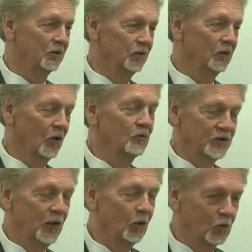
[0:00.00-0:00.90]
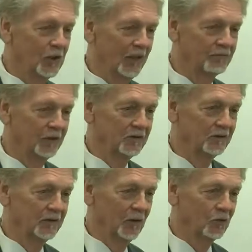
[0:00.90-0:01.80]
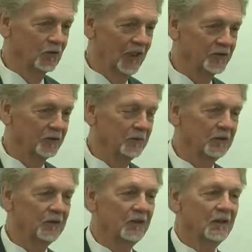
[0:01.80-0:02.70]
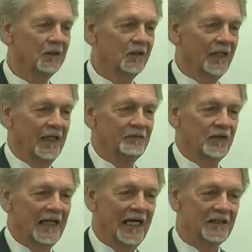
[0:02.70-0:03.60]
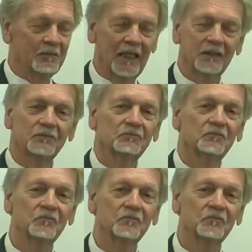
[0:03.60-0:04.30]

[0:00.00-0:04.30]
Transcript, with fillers: you know, it was the old covenant the Old Testament. They had forgotten about it.